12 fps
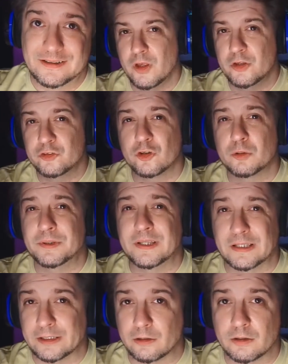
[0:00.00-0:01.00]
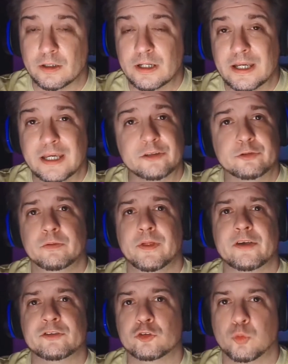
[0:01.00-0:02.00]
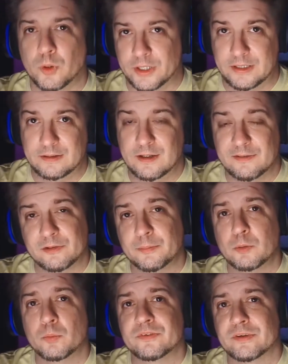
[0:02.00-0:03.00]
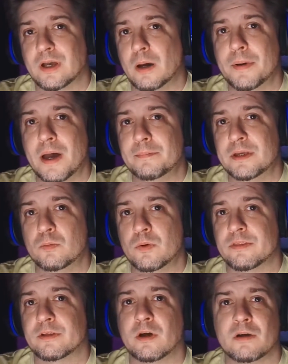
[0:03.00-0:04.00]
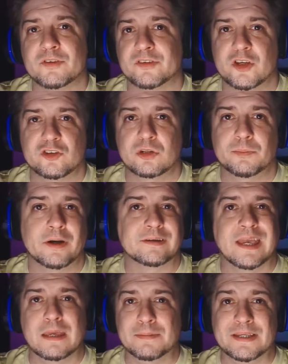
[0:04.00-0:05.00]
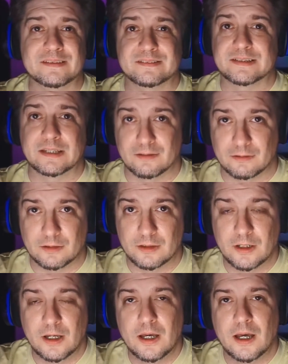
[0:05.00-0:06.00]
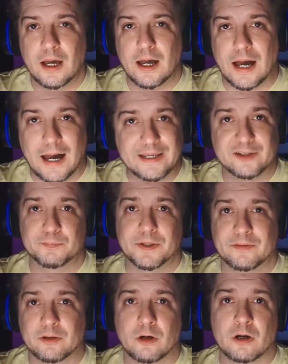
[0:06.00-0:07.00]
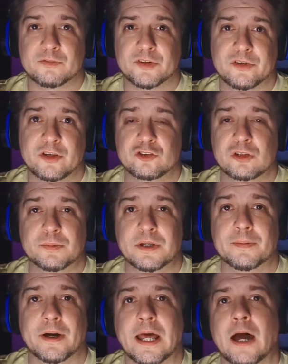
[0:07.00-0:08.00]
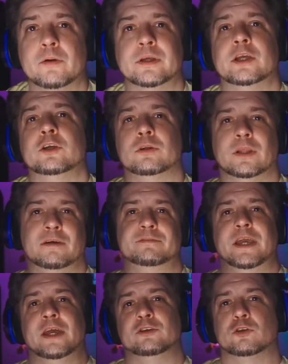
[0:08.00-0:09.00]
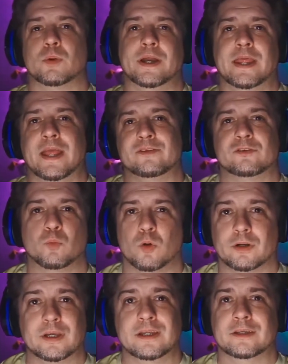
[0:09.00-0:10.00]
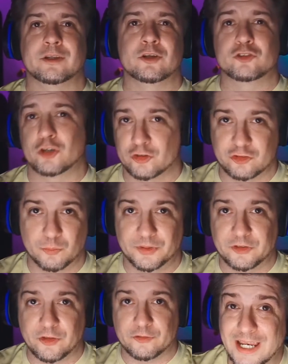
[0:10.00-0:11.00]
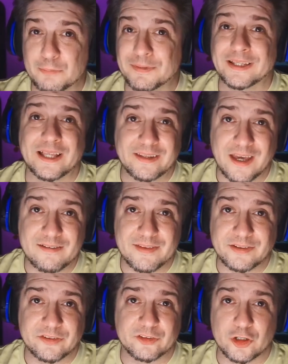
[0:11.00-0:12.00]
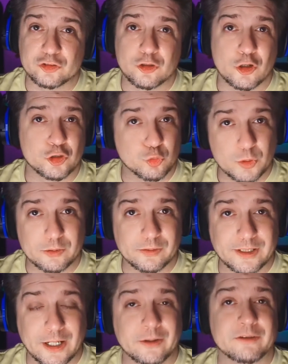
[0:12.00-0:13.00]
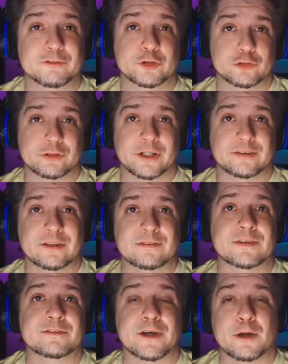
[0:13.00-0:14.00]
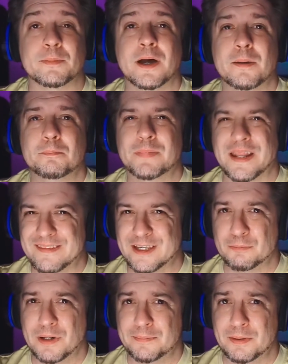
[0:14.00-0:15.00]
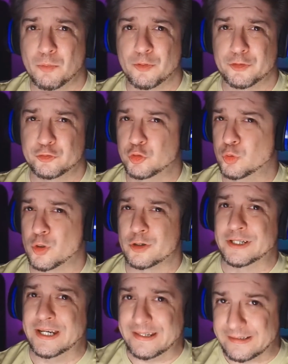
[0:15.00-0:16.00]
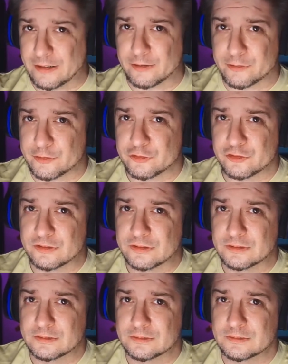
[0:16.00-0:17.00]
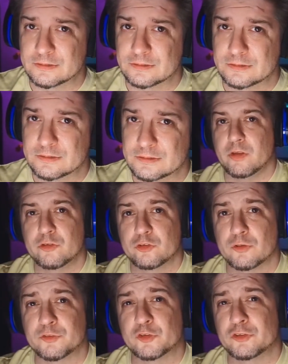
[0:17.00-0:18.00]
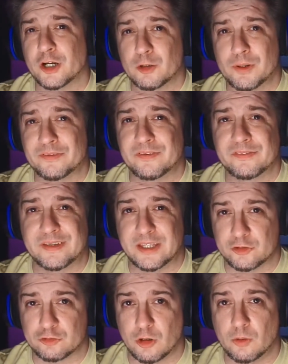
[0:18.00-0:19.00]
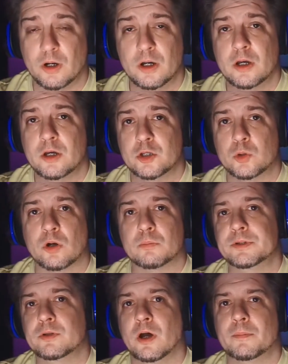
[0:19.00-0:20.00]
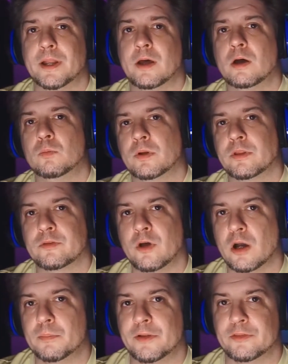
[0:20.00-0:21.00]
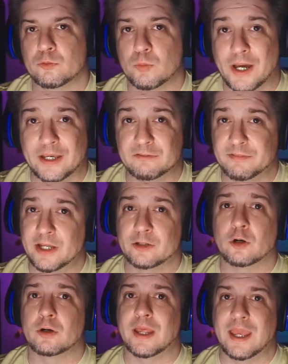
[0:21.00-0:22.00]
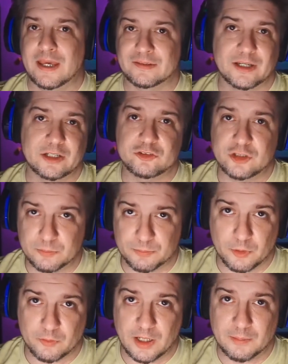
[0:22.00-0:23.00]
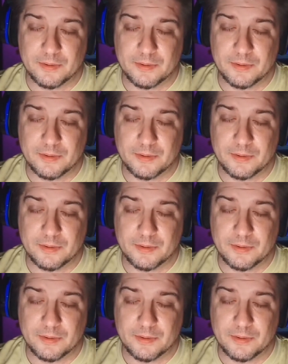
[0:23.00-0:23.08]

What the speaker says: So to be clear, in 2020, if somebody wants to come at me with a conversation about gaming skill, I expect that conversation to be about how to get your left and your right hands to work in conjunction with each other. I'd be glad to have that discussion on our Twitter account at FutureTechTVFam, but I think it might be more than 280 characters. So if you stuck around since the intro, you heard me talk about how I wanted to talk about the Riot Vanguard Anti-Cheat Program.